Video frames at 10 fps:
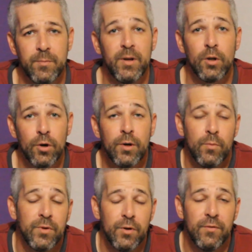You'll be alerted
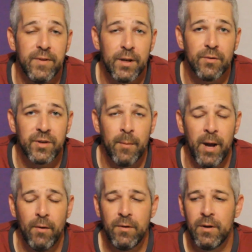when the new videos come
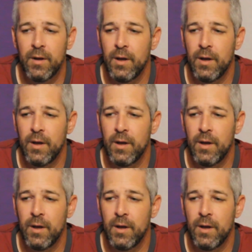out.